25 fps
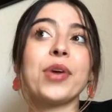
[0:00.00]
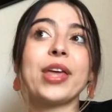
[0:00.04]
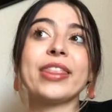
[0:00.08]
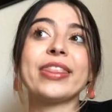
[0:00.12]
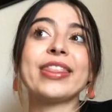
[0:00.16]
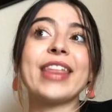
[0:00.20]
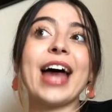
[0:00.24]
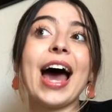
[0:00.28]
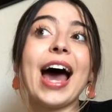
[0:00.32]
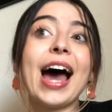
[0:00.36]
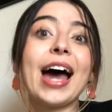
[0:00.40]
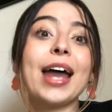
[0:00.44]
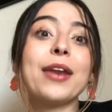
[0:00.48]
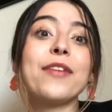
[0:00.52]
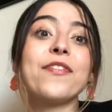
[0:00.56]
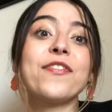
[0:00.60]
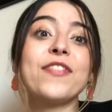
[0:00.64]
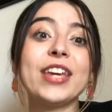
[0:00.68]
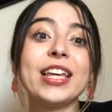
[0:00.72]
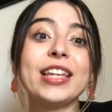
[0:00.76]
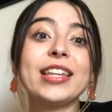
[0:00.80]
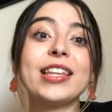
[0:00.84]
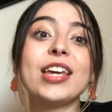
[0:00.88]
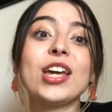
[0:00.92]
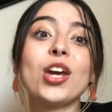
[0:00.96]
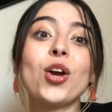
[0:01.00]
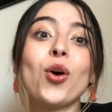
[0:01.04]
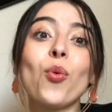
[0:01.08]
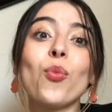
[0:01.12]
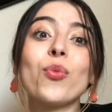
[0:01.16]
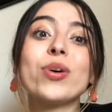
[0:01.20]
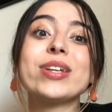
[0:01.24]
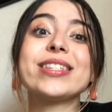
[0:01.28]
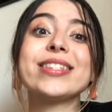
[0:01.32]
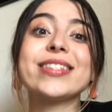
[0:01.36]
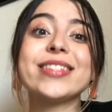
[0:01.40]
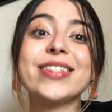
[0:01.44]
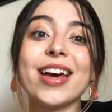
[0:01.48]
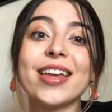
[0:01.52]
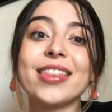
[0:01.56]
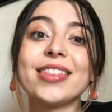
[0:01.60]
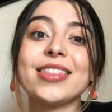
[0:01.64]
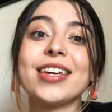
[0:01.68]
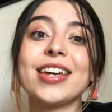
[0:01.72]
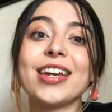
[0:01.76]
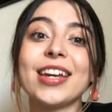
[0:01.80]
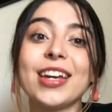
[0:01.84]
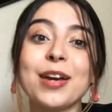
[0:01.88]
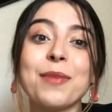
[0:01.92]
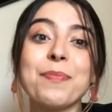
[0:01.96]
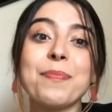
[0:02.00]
That feeling was nothing